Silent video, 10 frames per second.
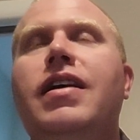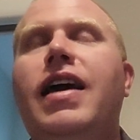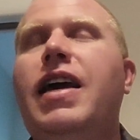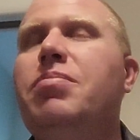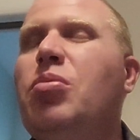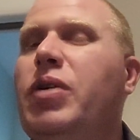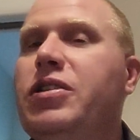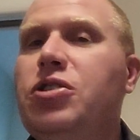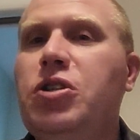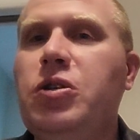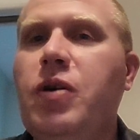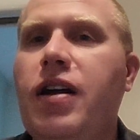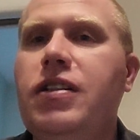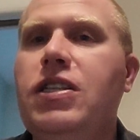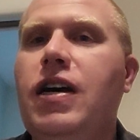8.2 out
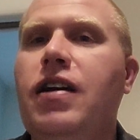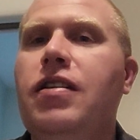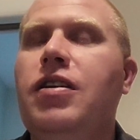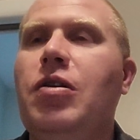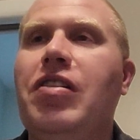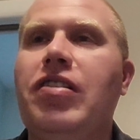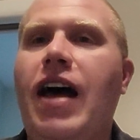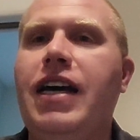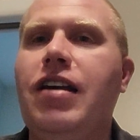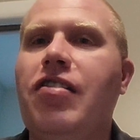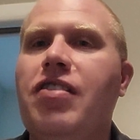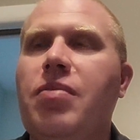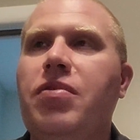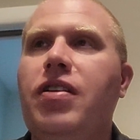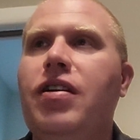of 10. It's lacking
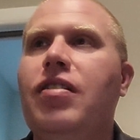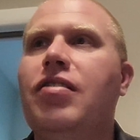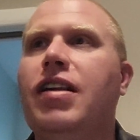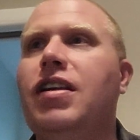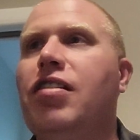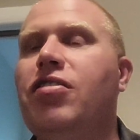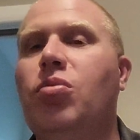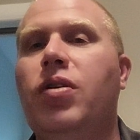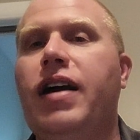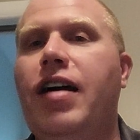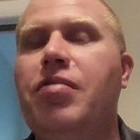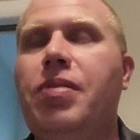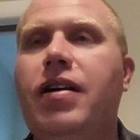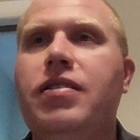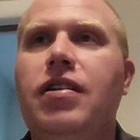some things like the historic
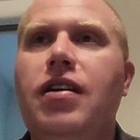aspect,